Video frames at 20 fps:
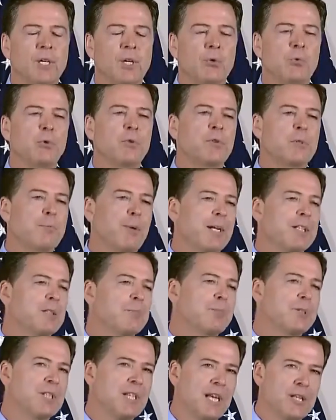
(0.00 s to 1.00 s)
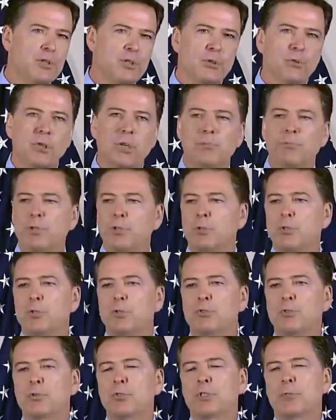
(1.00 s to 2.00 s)
With respect to potential computer
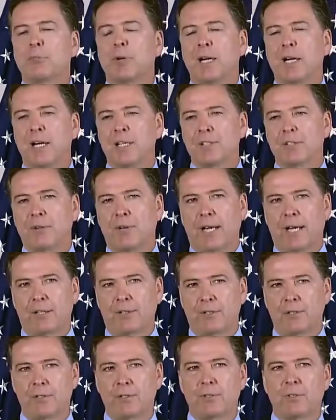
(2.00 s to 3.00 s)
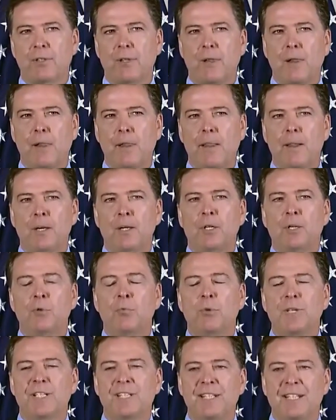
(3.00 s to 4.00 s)
intrusion by hostile actors,
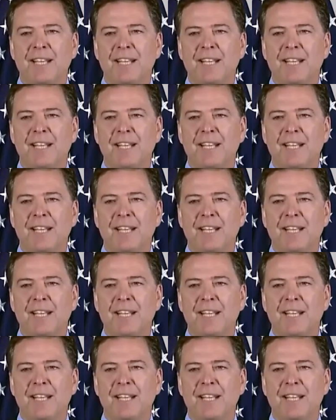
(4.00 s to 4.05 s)
we did